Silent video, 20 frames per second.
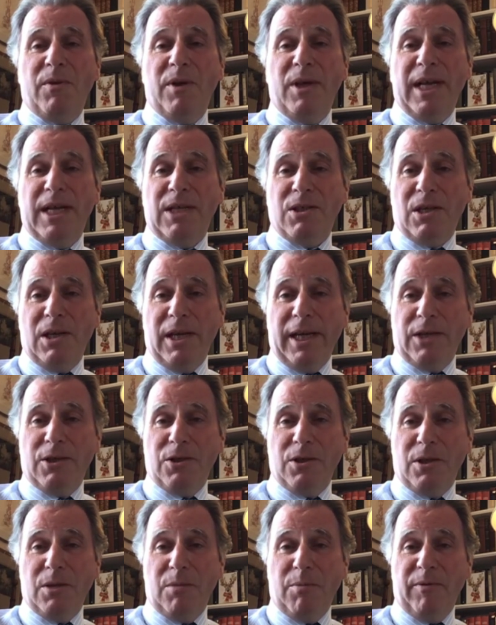the next
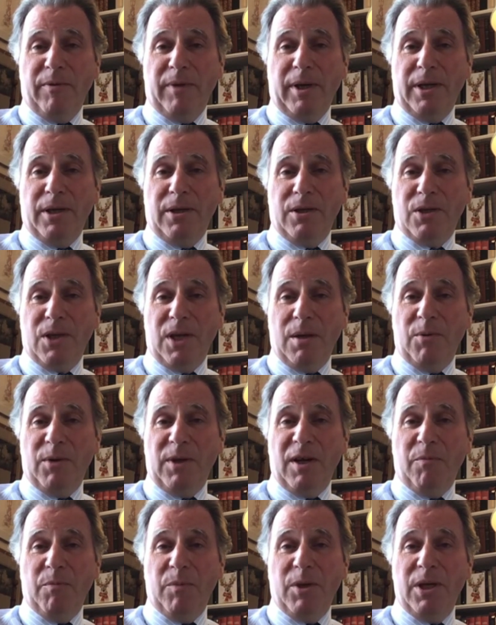election to provide a stable
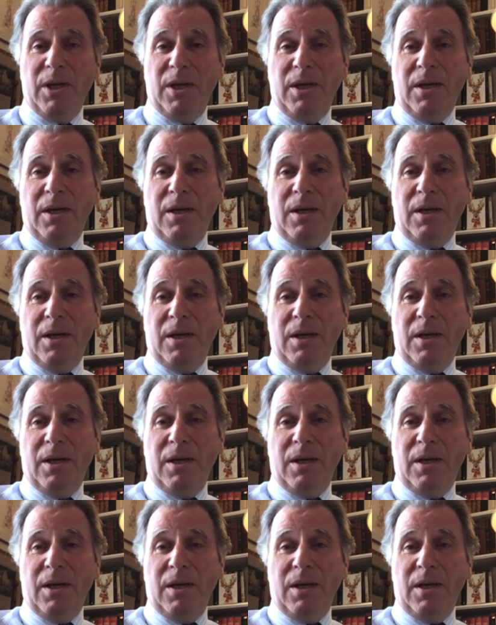government,